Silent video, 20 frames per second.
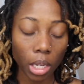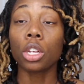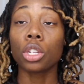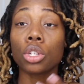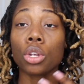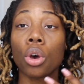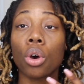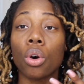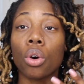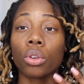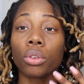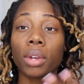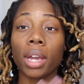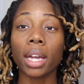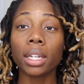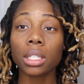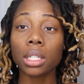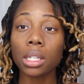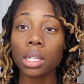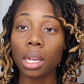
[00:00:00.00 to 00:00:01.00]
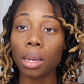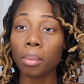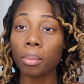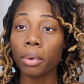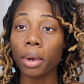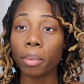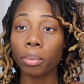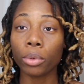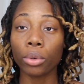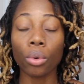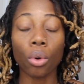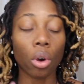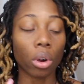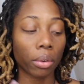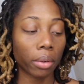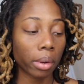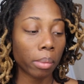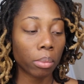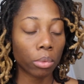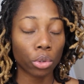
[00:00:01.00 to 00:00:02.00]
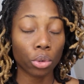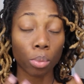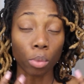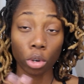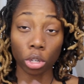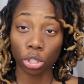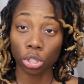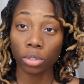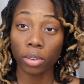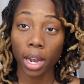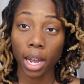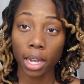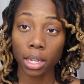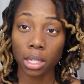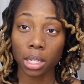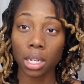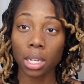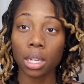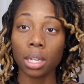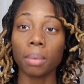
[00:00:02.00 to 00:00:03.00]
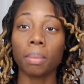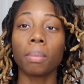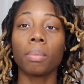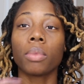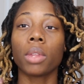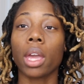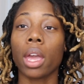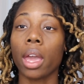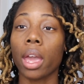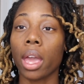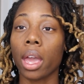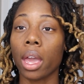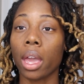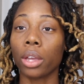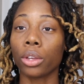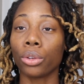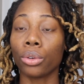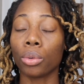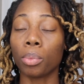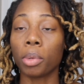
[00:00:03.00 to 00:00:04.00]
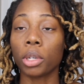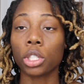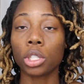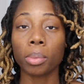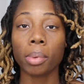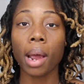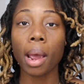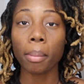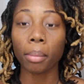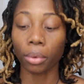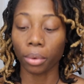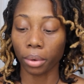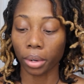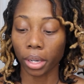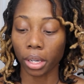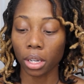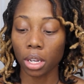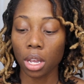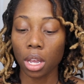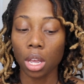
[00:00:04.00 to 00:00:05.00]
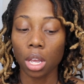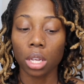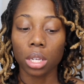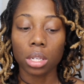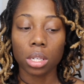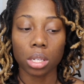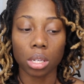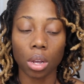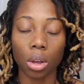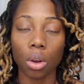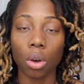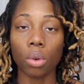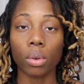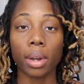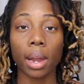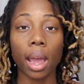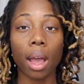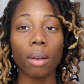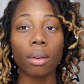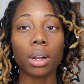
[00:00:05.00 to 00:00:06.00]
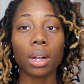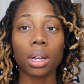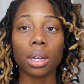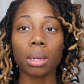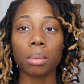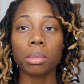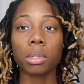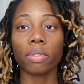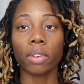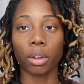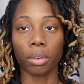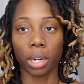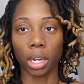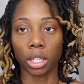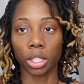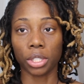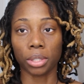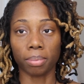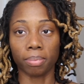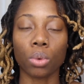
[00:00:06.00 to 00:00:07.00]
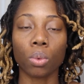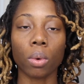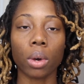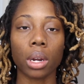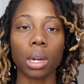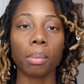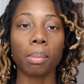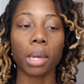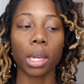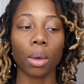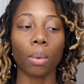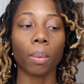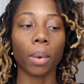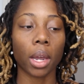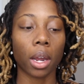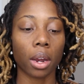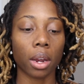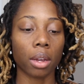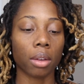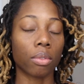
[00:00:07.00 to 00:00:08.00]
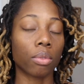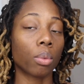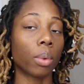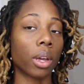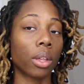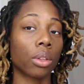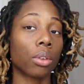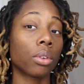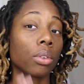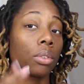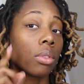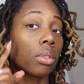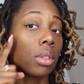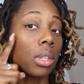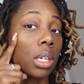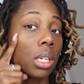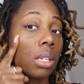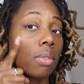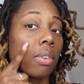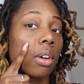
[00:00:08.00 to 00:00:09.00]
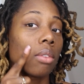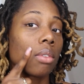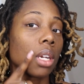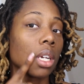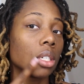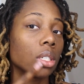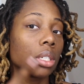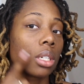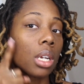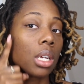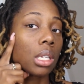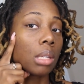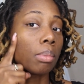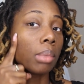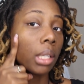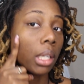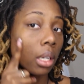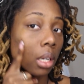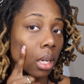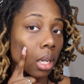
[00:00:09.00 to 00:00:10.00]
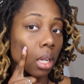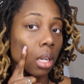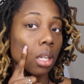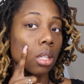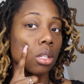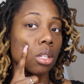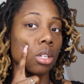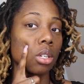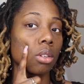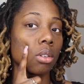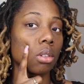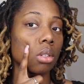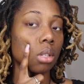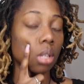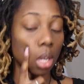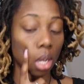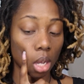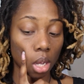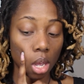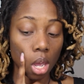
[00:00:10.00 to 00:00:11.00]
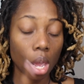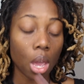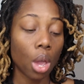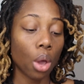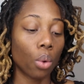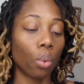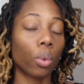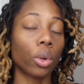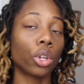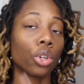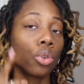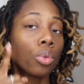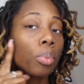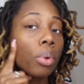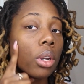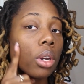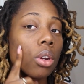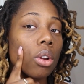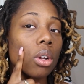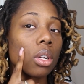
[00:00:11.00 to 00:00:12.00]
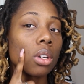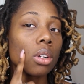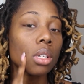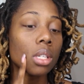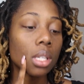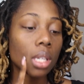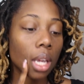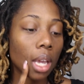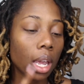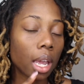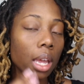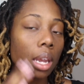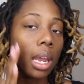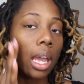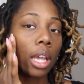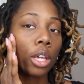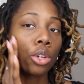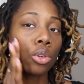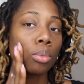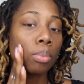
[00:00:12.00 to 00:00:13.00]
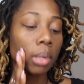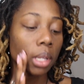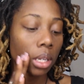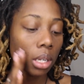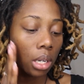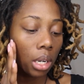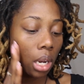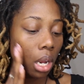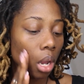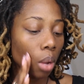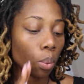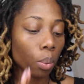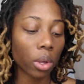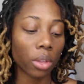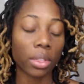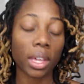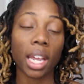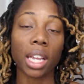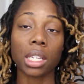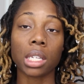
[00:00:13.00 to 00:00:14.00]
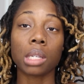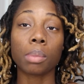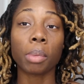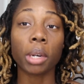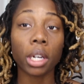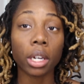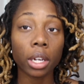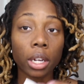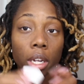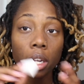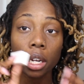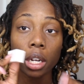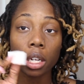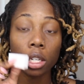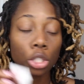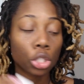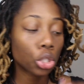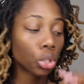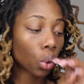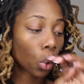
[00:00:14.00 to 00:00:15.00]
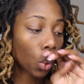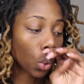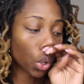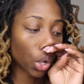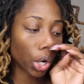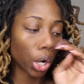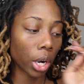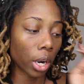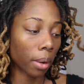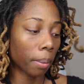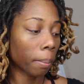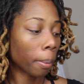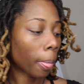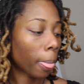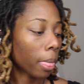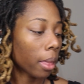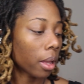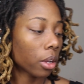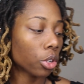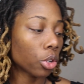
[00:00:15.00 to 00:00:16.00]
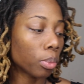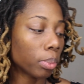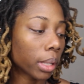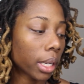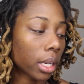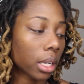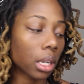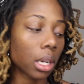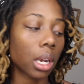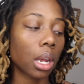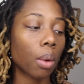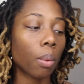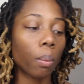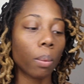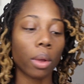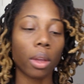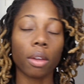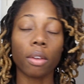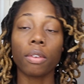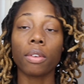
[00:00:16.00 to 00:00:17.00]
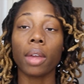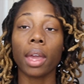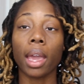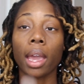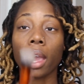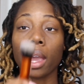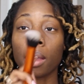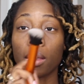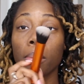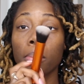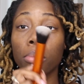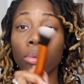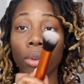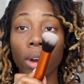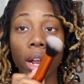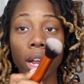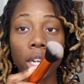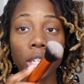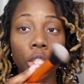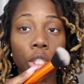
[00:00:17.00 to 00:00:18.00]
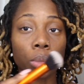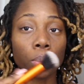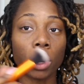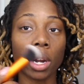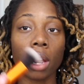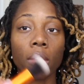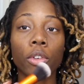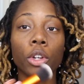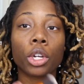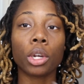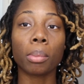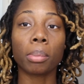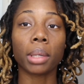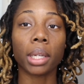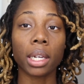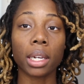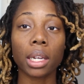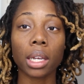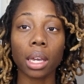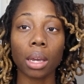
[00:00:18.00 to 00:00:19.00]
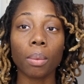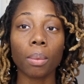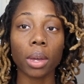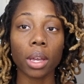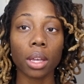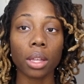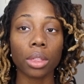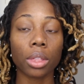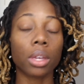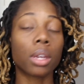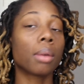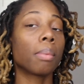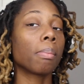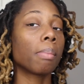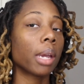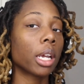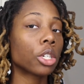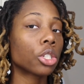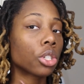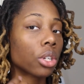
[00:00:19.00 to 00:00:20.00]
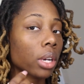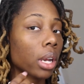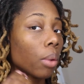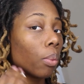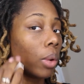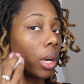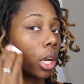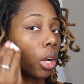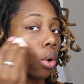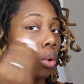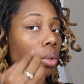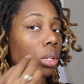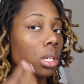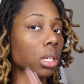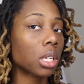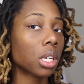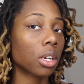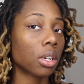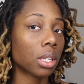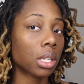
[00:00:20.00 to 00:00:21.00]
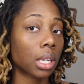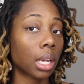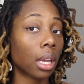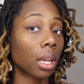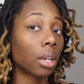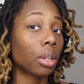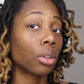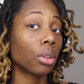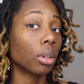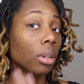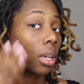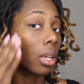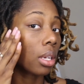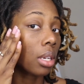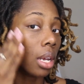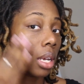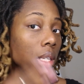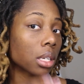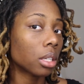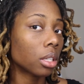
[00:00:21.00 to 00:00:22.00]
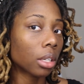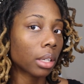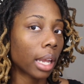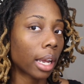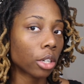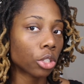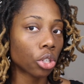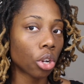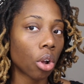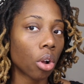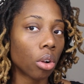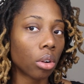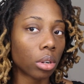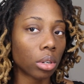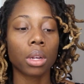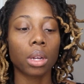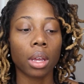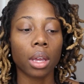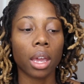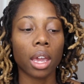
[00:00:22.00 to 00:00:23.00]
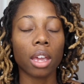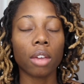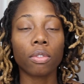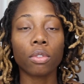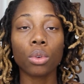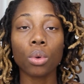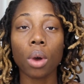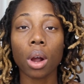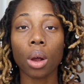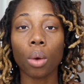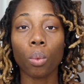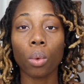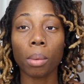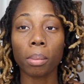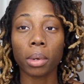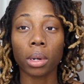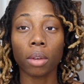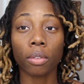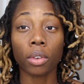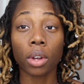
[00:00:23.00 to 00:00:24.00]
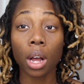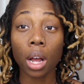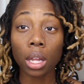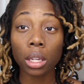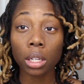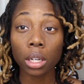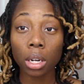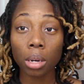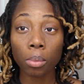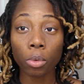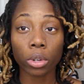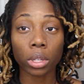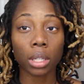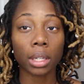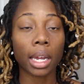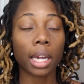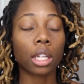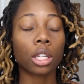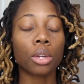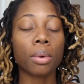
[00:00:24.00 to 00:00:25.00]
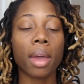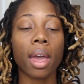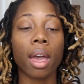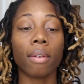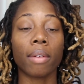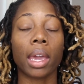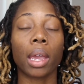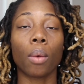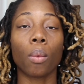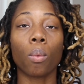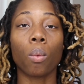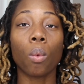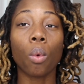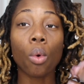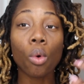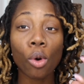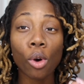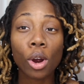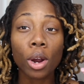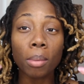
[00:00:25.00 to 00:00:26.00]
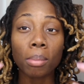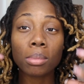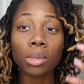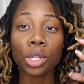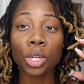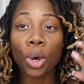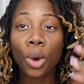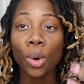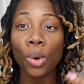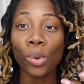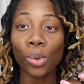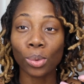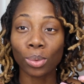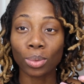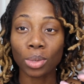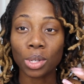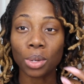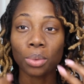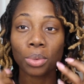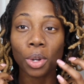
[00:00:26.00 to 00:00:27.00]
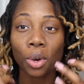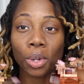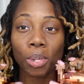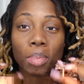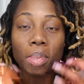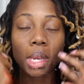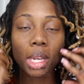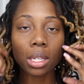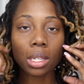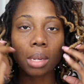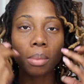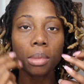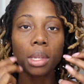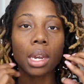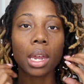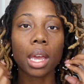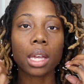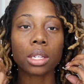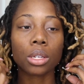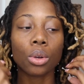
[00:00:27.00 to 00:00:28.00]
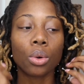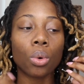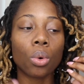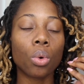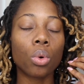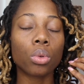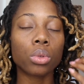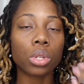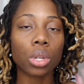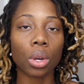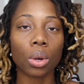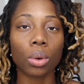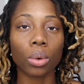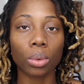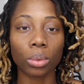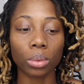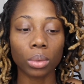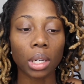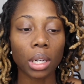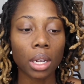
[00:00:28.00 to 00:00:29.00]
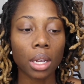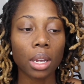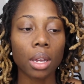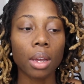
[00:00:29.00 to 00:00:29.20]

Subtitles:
So you got your skin prep, you moisturize it, and you put your primer on. So now comes foundation. You want to be aware of whether this foundation is blending into your skin. When you put it on your skin and you blend it in with a sponge or you blend it in with a brush, whatever you're blending it with, make sure that when it goes into your skin, it doesn't look like chalk. If you are a woman of color, more than likely you have a warm tone. So don't pick something that has a cool tone,